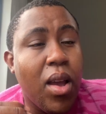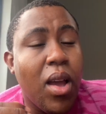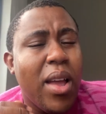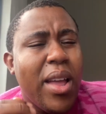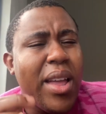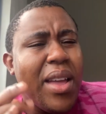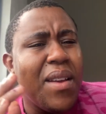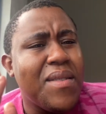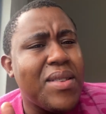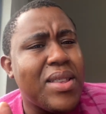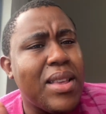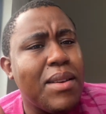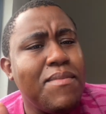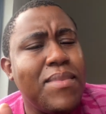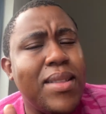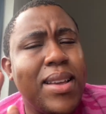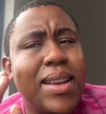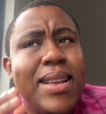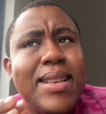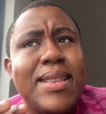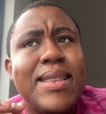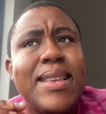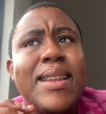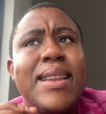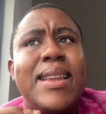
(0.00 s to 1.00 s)
If something
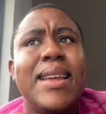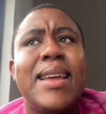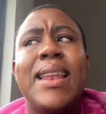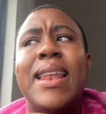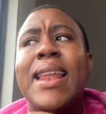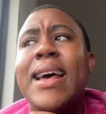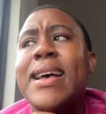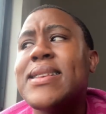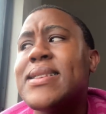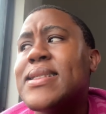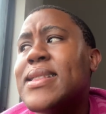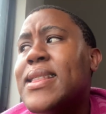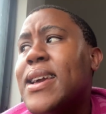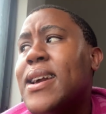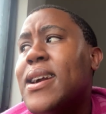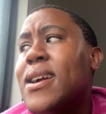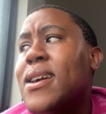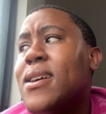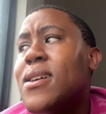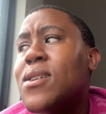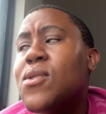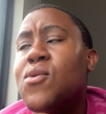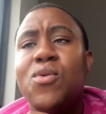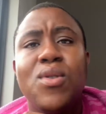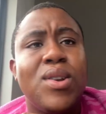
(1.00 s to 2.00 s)
is an elastic
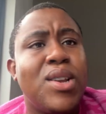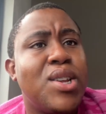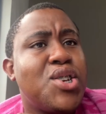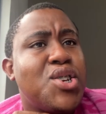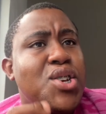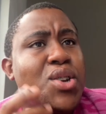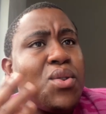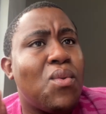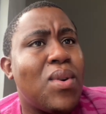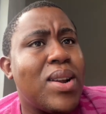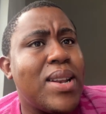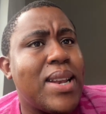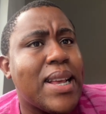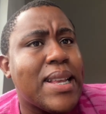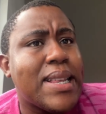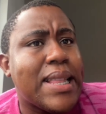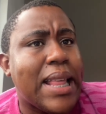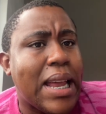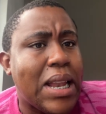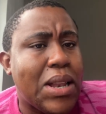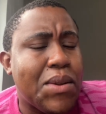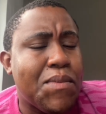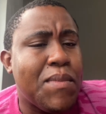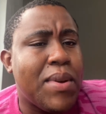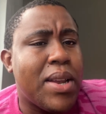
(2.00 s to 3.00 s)
collision, what does
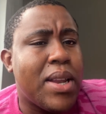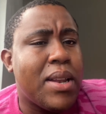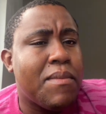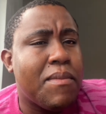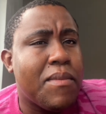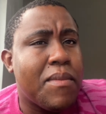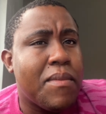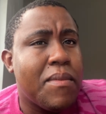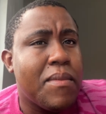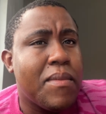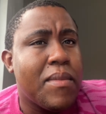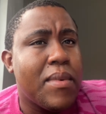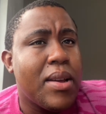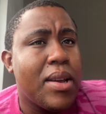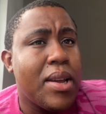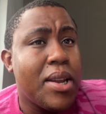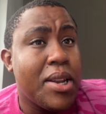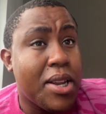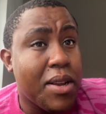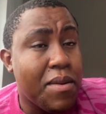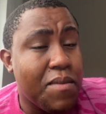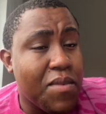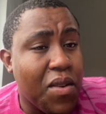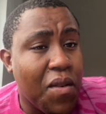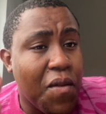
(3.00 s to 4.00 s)
that mean in
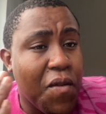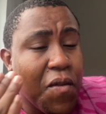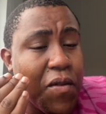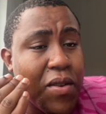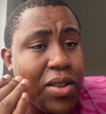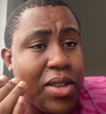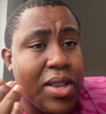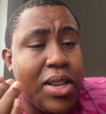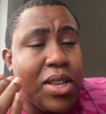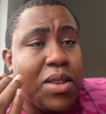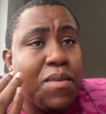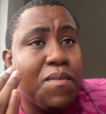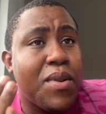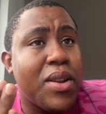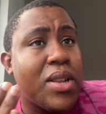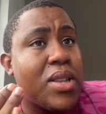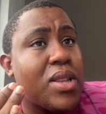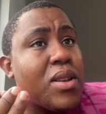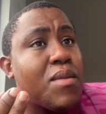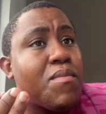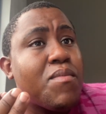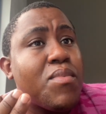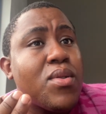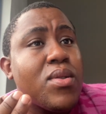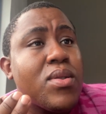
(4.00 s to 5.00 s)
terms of physics
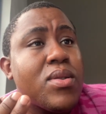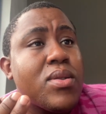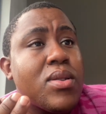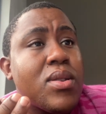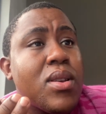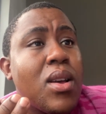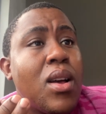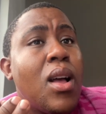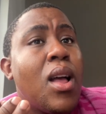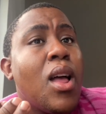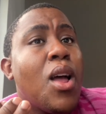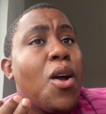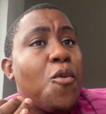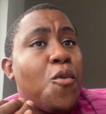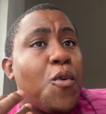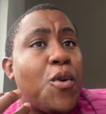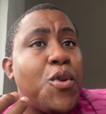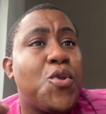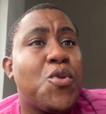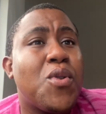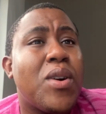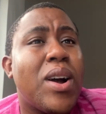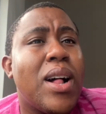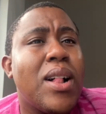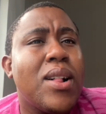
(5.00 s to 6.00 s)
principles? when
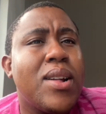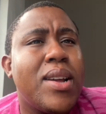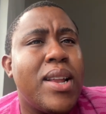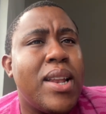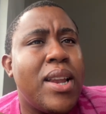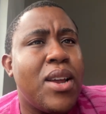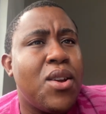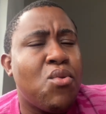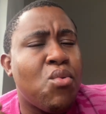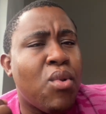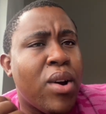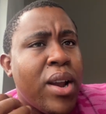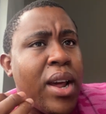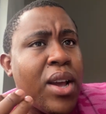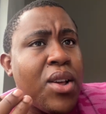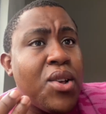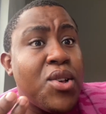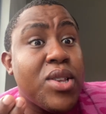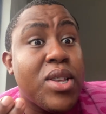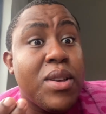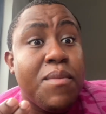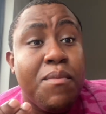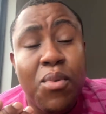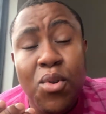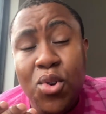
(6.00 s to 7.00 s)
you calculate what are you
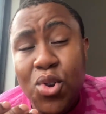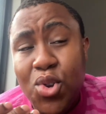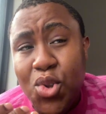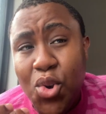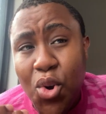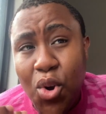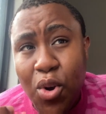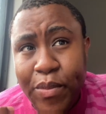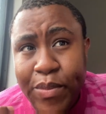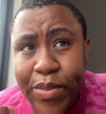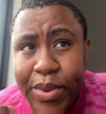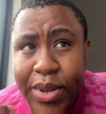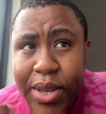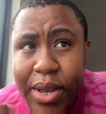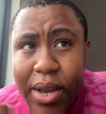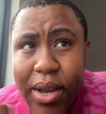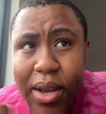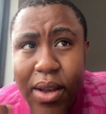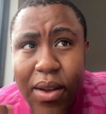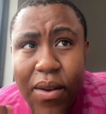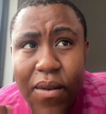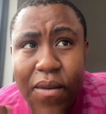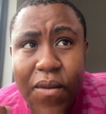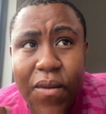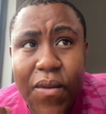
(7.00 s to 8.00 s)
supposed to
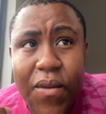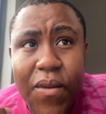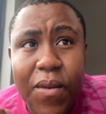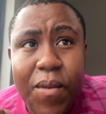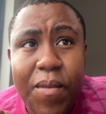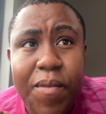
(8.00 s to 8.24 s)
observe,